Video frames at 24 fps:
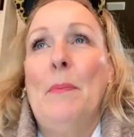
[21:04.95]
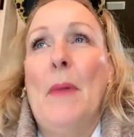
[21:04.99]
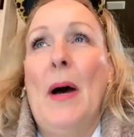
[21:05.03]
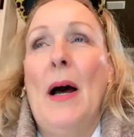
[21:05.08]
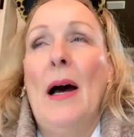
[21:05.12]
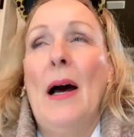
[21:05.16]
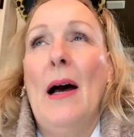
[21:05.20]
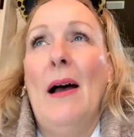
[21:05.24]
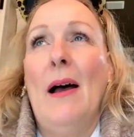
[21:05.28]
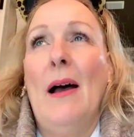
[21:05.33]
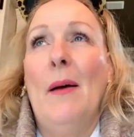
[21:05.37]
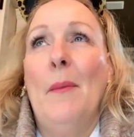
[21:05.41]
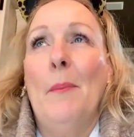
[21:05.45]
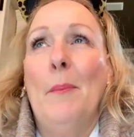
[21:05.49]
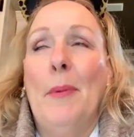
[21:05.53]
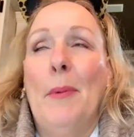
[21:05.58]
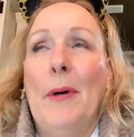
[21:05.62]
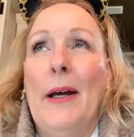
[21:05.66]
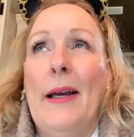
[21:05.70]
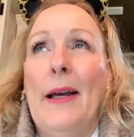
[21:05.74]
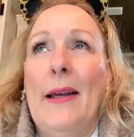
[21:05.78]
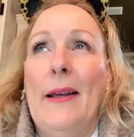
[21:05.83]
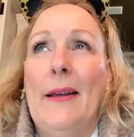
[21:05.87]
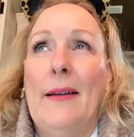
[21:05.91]

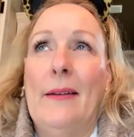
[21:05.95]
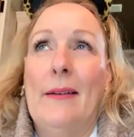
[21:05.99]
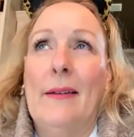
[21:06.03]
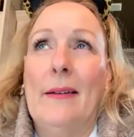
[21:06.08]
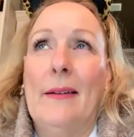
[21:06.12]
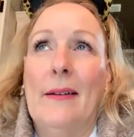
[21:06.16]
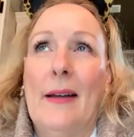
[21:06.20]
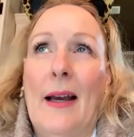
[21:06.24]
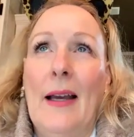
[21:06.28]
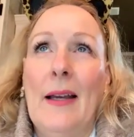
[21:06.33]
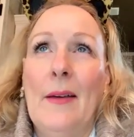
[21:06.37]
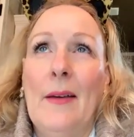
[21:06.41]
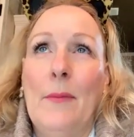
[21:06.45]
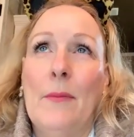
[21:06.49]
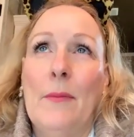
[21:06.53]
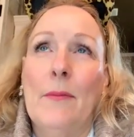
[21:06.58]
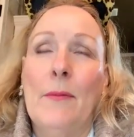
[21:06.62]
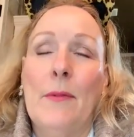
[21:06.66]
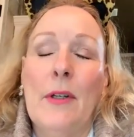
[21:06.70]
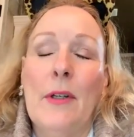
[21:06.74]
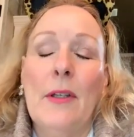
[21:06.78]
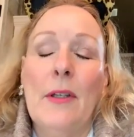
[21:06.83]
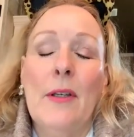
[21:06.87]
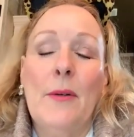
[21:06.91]
But I
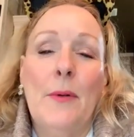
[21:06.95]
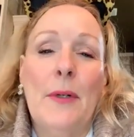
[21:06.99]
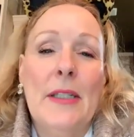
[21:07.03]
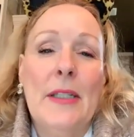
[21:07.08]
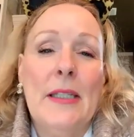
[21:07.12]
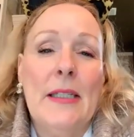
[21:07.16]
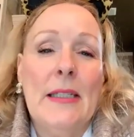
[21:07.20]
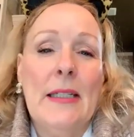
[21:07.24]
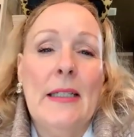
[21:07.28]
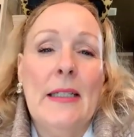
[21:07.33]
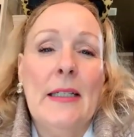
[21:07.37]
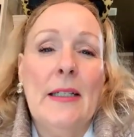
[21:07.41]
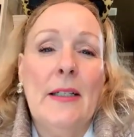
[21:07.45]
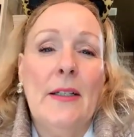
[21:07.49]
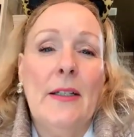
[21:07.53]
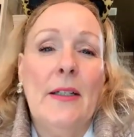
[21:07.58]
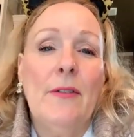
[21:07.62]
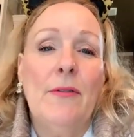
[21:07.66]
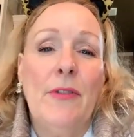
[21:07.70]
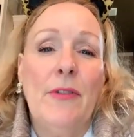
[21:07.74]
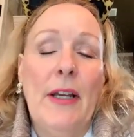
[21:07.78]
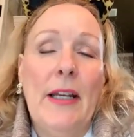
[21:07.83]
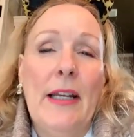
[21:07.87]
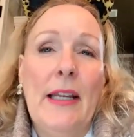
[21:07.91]
really wasn't in a
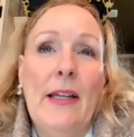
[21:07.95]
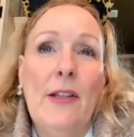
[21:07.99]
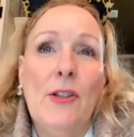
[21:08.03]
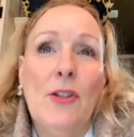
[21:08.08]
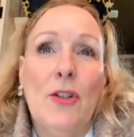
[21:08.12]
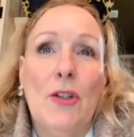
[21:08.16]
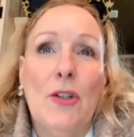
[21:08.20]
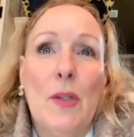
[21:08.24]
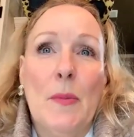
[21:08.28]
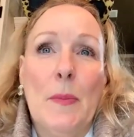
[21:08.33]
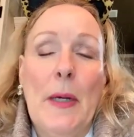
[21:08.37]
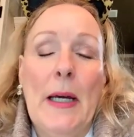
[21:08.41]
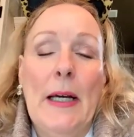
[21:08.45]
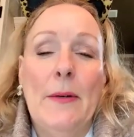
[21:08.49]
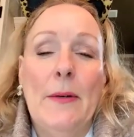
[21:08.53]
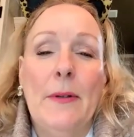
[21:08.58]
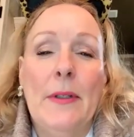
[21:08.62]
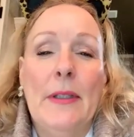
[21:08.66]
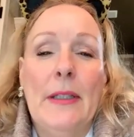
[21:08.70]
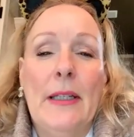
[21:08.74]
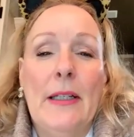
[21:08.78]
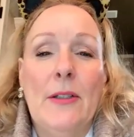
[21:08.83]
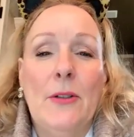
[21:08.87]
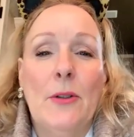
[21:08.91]
good financial spot
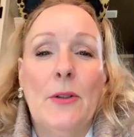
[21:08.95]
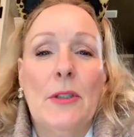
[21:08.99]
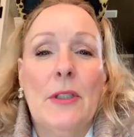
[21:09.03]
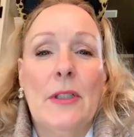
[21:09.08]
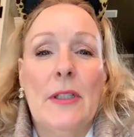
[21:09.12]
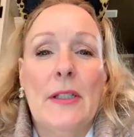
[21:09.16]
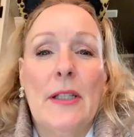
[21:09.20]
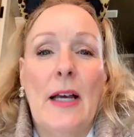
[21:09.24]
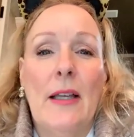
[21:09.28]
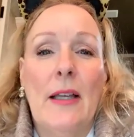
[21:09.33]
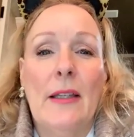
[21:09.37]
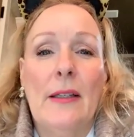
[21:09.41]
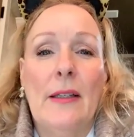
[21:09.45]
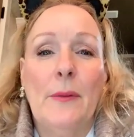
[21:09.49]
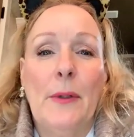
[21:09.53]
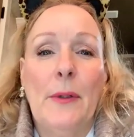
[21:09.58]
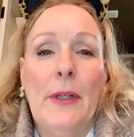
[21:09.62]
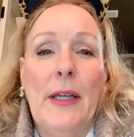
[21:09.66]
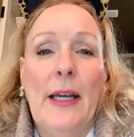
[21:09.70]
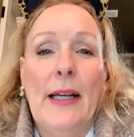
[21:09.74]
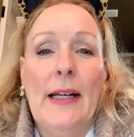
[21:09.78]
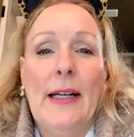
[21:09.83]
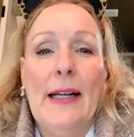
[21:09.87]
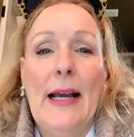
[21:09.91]
when they told us all that
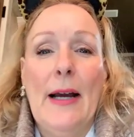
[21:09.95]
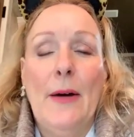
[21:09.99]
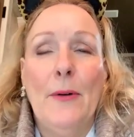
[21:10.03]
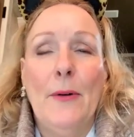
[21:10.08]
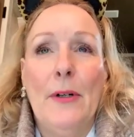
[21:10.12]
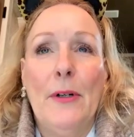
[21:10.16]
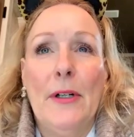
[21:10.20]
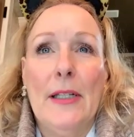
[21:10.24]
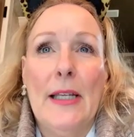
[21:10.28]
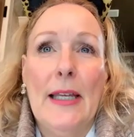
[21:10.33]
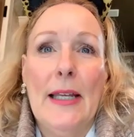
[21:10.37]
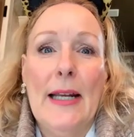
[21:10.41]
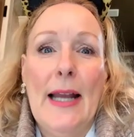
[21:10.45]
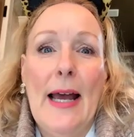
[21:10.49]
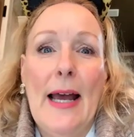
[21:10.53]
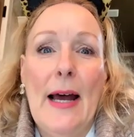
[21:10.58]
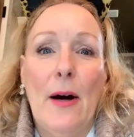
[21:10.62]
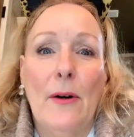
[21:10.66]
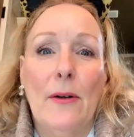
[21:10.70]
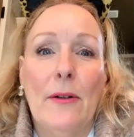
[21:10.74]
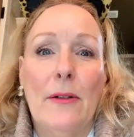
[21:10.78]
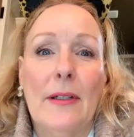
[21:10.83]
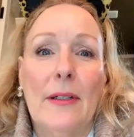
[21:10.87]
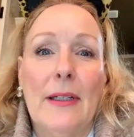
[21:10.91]
we had an hour to get
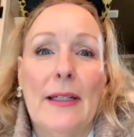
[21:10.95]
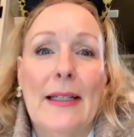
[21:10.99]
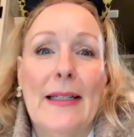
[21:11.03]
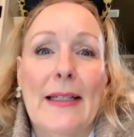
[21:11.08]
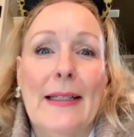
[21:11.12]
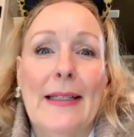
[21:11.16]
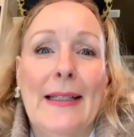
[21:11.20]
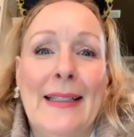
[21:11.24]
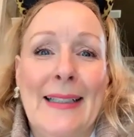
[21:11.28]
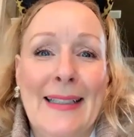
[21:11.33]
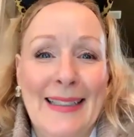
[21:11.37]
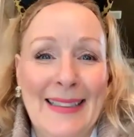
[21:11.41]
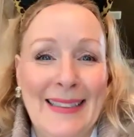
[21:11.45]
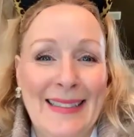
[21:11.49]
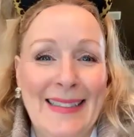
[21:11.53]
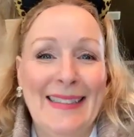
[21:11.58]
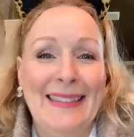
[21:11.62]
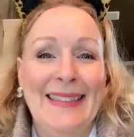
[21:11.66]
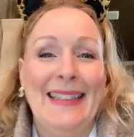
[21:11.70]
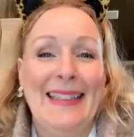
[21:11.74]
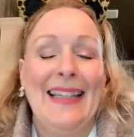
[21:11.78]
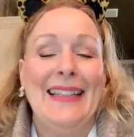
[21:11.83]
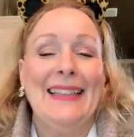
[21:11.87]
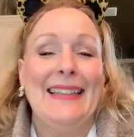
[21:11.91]
out and
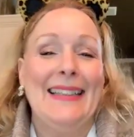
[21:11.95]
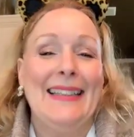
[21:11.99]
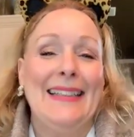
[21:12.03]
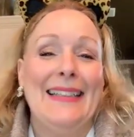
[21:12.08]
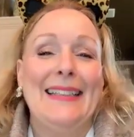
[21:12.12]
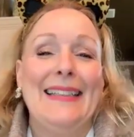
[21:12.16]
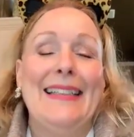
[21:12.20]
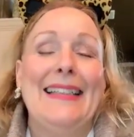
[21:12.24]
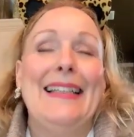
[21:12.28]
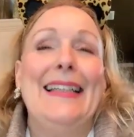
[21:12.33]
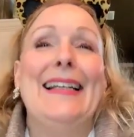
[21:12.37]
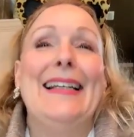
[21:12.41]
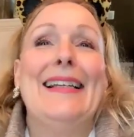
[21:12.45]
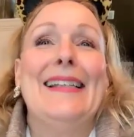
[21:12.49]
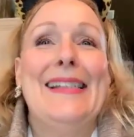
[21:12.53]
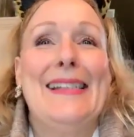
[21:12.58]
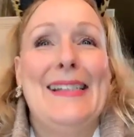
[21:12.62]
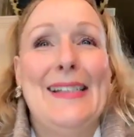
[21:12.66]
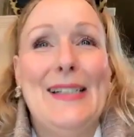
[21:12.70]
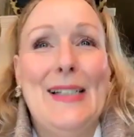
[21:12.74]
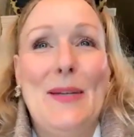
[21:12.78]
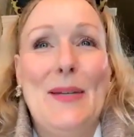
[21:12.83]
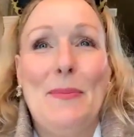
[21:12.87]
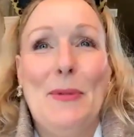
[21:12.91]
that they didn't need
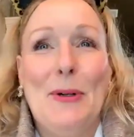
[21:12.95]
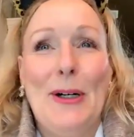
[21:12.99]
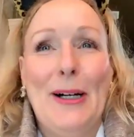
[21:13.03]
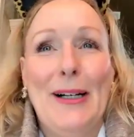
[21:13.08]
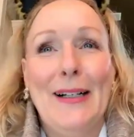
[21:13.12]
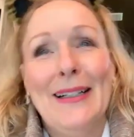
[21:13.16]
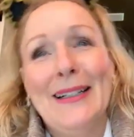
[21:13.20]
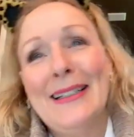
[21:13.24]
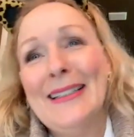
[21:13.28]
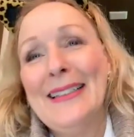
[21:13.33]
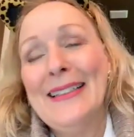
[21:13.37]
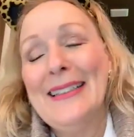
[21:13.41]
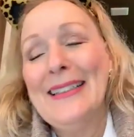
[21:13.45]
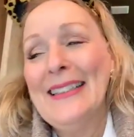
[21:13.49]
us anymore.